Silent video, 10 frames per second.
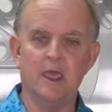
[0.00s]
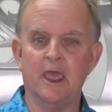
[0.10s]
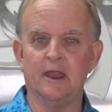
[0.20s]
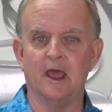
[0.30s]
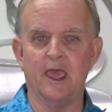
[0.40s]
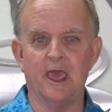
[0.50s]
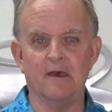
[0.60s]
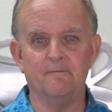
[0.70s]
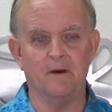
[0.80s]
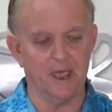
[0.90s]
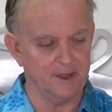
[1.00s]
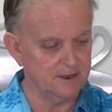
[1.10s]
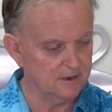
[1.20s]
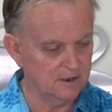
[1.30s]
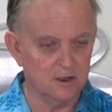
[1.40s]
And I have my
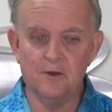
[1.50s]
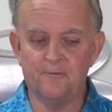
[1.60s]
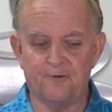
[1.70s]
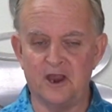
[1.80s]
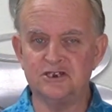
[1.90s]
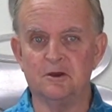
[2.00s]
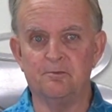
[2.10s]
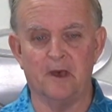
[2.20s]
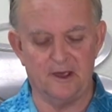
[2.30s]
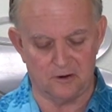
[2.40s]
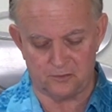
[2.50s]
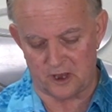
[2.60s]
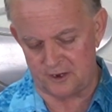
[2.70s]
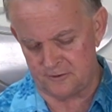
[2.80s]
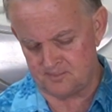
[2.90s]
fresh bottled
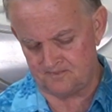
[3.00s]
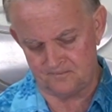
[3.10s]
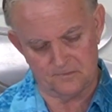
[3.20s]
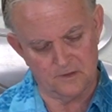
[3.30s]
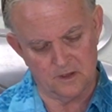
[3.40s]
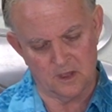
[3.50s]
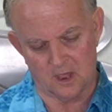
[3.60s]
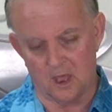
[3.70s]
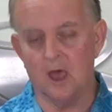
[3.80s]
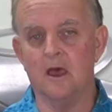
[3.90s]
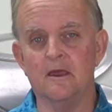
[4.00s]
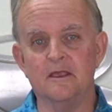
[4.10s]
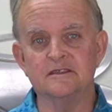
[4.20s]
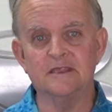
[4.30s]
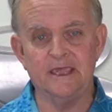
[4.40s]
water.
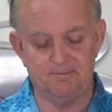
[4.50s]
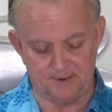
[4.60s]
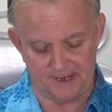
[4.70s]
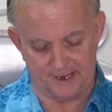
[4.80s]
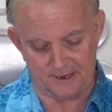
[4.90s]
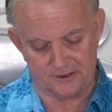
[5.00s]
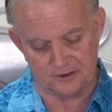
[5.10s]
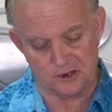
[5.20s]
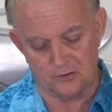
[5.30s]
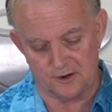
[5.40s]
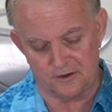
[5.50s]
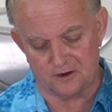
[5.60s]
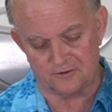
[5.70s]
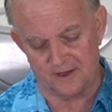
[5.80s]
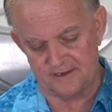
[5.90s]
It's been heated to 200
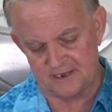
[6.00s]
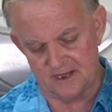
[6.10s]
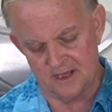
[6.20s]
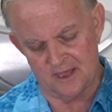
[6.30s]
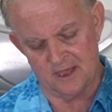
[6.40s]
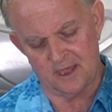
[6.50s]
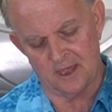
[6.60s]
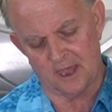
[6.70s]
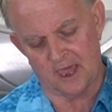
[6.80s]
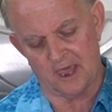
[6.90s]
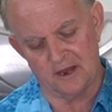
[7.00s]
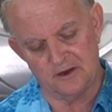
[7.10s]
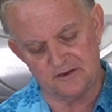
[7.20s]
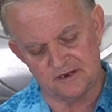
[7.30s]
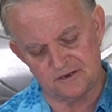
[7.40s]
degrees.
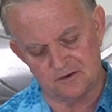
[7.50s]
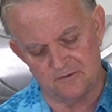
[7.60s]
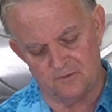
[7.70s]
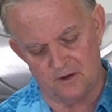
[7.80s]
And you just sort of